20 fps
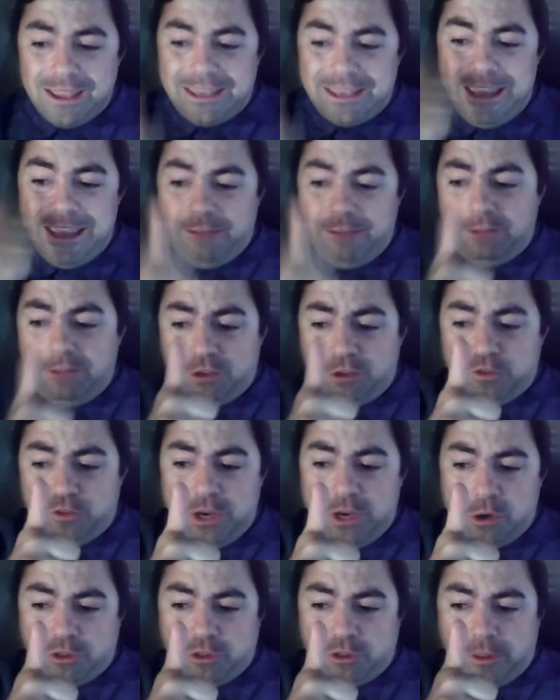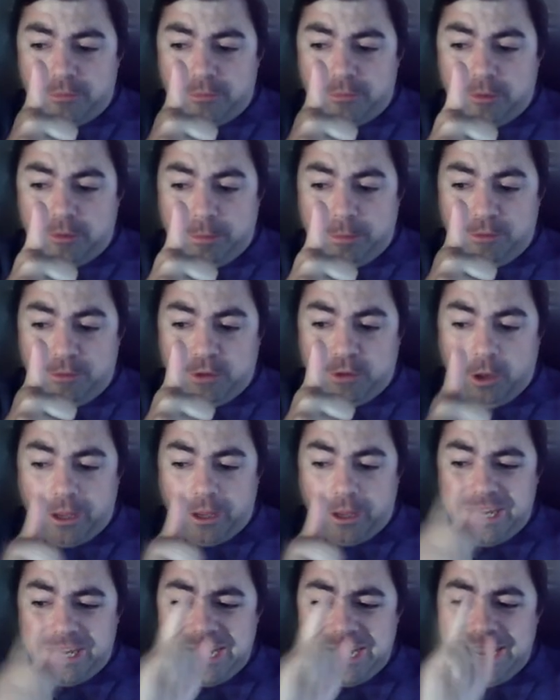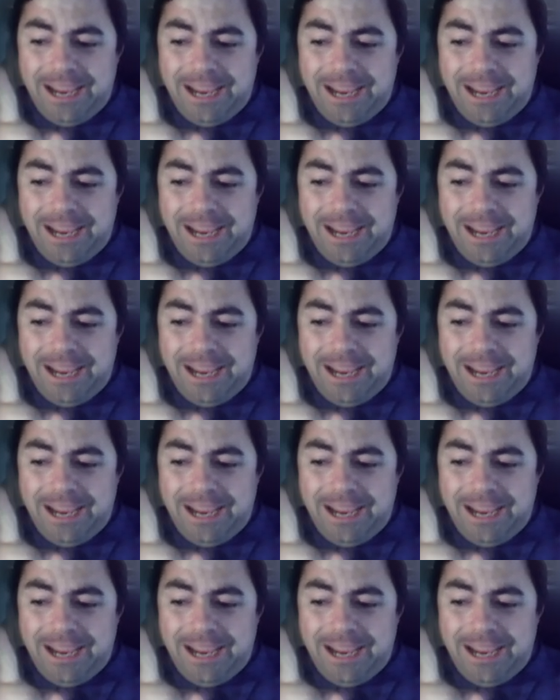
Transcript: Give this video a thumbs up if you like it.